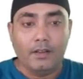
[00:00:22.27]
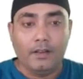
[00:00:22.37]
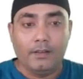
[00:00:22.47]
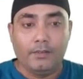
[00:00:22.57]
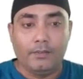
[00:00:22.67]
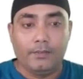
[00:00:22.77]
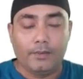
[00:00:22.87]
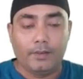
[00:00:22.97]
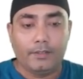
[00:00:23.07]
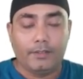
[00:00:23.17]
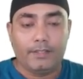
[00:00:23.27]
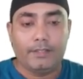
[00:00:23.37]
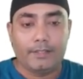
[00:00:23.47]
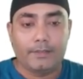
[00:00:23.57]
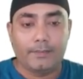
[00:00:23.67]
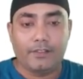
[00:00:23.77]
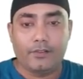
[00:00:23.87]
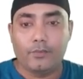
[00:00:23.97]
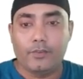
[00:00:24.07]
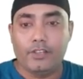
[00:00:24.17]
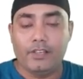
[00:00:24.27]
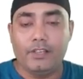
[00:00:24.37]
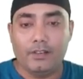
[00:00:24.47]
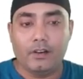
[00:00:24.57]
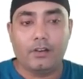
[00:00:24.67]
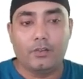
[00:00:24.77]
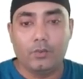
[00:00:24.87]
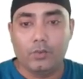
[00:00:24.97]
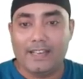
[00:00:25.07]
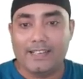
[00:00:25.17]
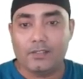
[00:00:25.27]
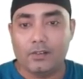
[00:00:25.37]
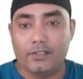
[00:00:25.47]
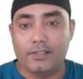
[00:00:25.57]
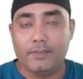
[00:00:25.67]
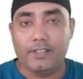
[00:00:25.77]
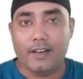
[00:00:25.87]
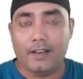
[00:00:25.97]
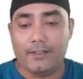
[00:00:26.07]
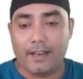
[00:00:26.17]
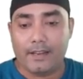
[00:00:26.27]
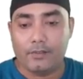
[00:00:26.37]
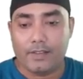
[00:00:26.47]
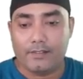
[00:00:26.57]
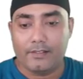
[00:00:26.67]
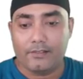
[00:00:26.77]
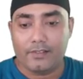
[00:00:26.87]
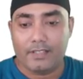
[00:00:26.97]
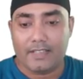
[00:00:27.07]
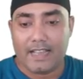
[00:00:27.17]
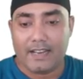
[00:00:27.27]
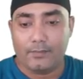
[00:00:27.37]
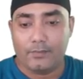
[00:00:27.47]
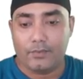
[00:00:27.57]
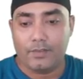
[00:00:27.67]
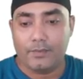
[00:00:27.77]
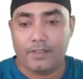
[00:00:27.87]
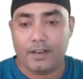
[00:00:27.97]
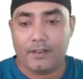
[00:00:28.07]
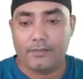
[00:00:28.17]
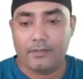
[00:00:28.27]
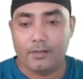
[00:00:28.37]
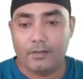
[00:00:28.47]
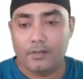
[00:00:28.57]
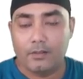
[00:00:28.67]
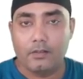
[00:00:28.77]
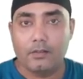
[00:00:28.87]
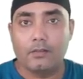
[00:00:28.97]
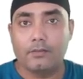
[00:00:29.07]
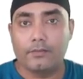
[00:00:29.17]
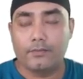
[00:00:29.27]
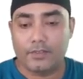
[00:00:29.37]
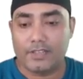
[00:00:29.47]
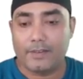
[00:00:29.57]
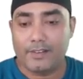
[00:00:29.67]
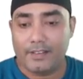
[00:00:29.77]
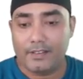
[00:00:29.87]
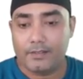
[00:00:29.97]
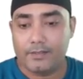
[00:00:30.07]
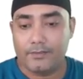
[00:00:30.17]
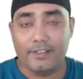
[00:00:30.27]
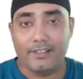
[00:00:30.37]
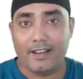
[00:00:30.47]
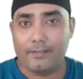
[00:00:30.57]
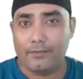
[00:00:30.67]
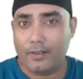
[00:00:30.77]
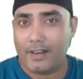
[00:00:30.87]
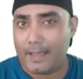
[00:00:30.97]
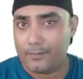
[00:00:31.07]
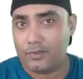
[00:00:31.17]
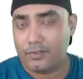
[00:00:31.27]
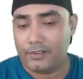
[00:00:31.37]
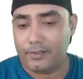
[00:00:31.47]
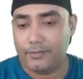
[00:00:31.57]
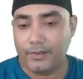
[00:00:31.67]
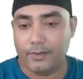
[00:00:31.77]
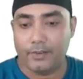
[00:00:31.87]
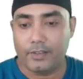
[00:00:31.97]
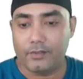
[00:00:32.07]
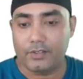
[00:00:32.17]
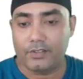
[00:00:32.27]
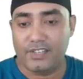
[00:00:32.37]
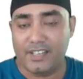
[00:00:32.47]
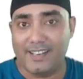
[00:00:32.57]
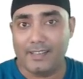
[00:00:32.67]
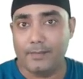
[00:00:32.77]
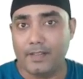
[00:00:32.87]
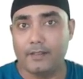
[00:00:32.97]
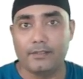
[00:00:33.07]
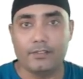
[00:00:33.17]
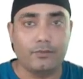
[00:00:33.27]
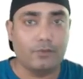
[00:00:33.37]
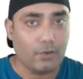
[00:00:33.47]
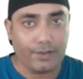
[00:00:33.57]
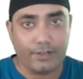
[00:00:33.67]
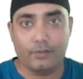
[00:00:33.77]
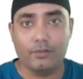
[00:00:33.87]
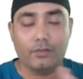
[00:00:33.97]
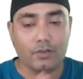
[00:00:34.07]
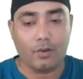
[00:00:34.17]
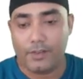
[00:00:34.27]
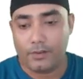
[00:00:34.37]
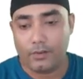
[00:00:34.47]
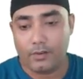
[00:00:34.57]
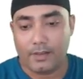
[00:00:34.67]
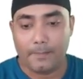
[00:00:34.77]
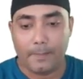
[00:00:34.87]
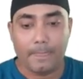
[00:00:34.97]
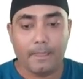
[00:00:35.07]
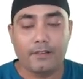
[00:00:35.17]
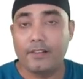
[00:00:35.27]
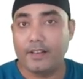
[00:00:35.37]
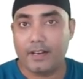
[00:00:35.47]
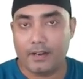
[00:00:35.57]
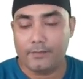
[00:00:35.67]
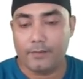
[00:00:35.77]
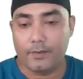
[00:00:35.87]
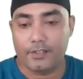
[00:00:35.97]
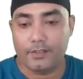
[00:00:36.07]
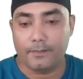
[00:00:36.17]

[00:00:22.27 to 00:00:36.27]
for this method we need a tool that is called CB Graph, and you can literally sign up to CB Graph for 7 days free trial for absolutely free. Okay, you just need an email address. You don't need to submit your credit card information.